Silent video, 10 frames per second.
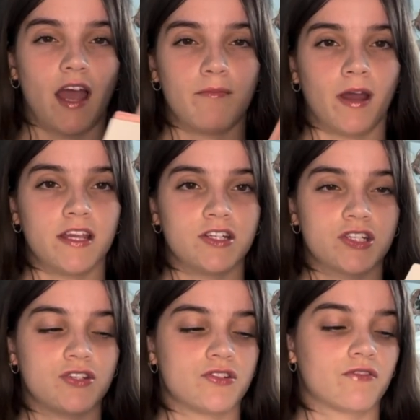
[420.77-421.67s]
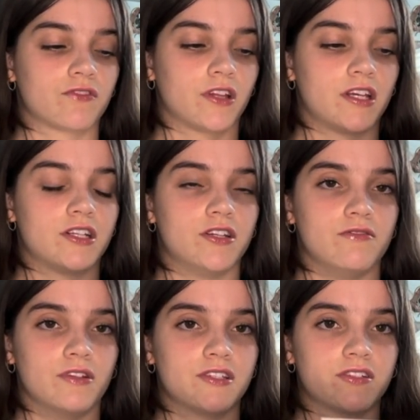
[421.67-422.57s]
I might just use it for like
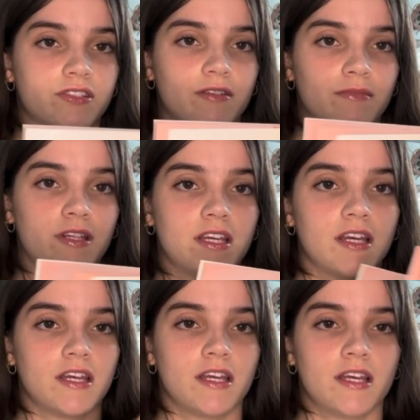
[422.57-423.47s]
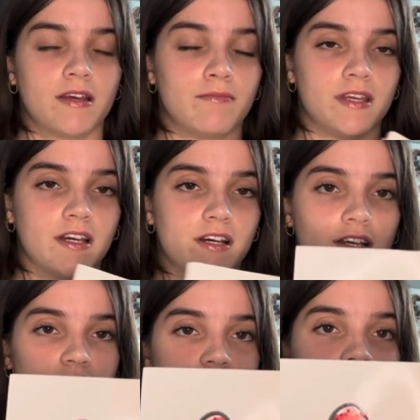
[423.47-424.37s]
to-do lists or something,
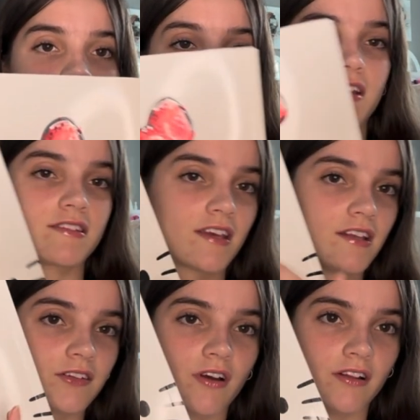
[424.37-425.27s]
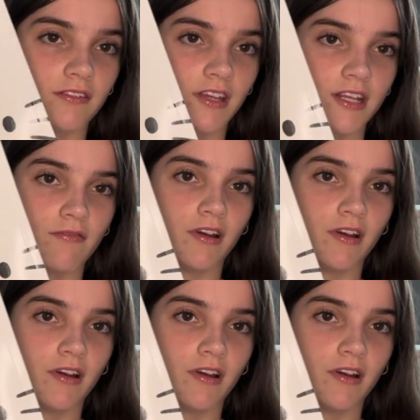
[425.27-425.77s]
because it's like a little Hello Kitty